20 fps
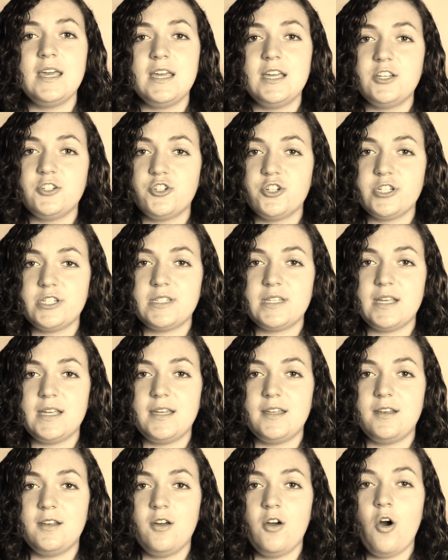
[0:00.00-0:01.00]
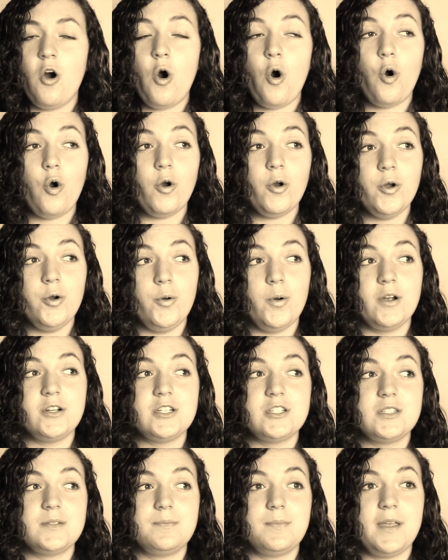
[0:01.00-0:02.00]
interested or who are
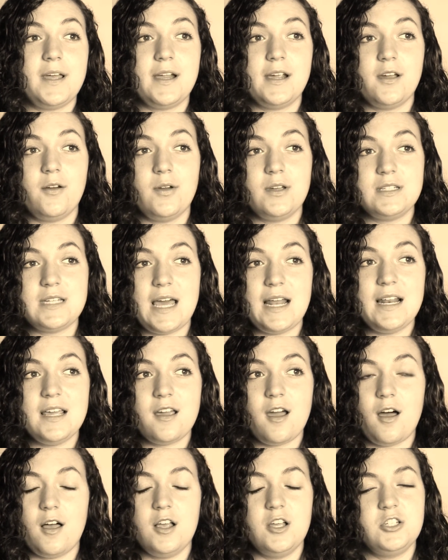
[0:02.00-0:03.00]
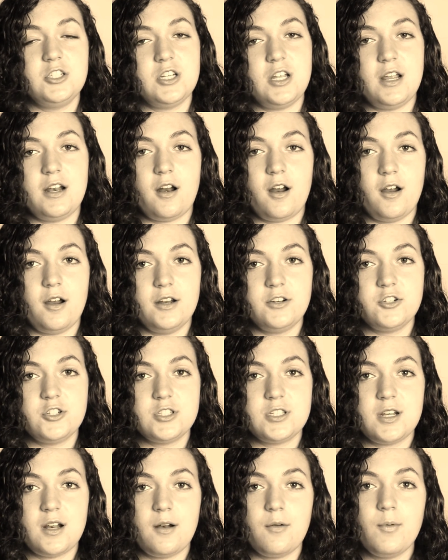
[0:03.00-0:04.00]
just planning on going to any college and are
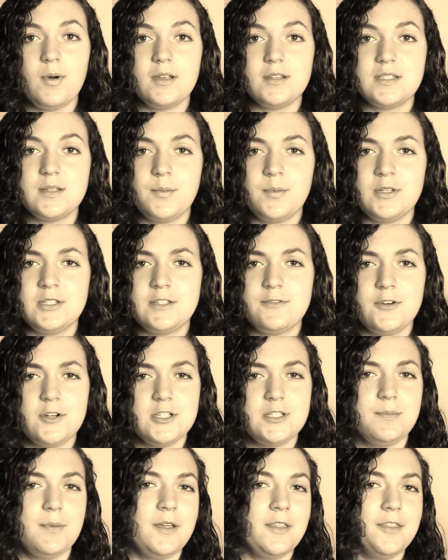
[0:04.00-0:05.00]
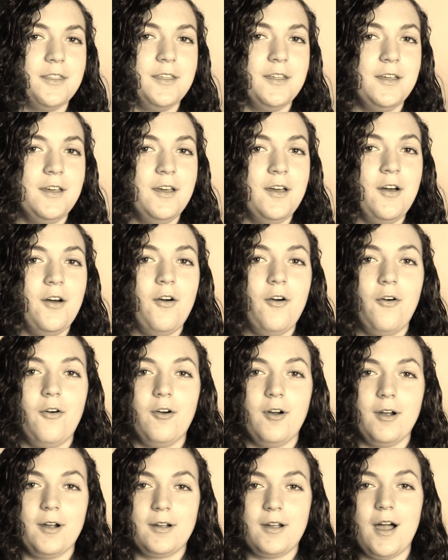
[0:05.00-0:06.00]
interested in what someone's first month
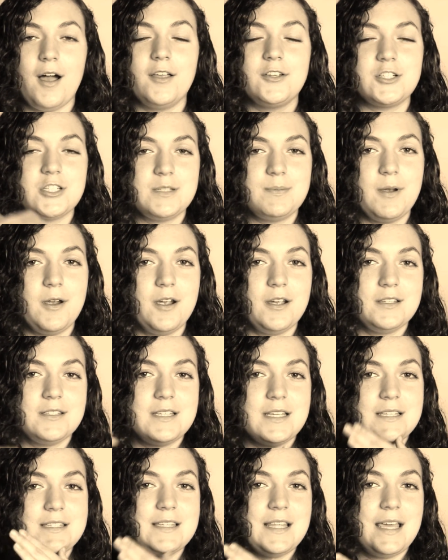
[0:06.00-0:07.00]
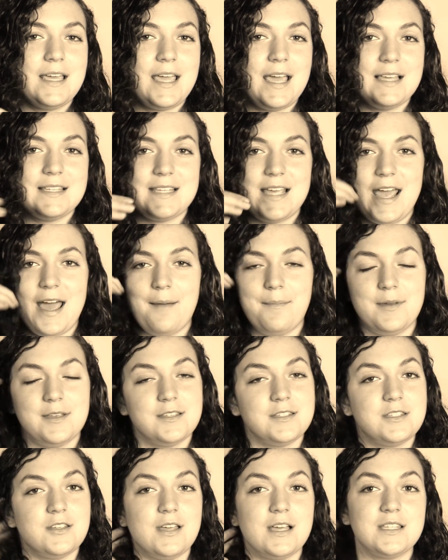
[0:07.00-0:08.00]
or college experience is like as it
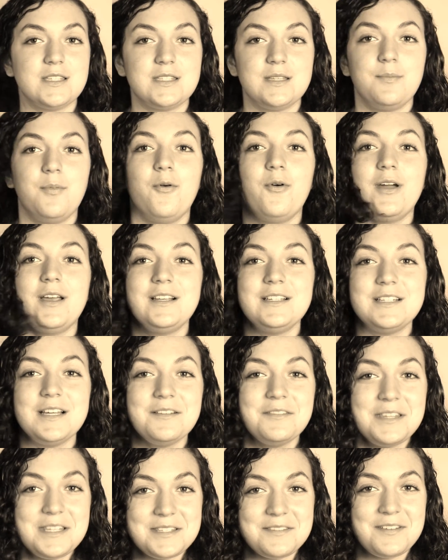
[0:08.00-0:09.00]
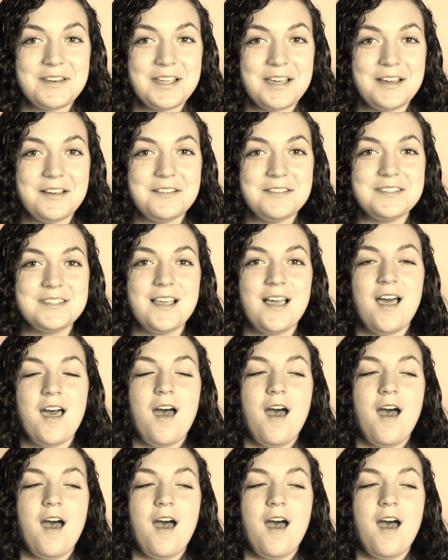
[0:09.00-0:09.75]
happens. So that's the point of these videos.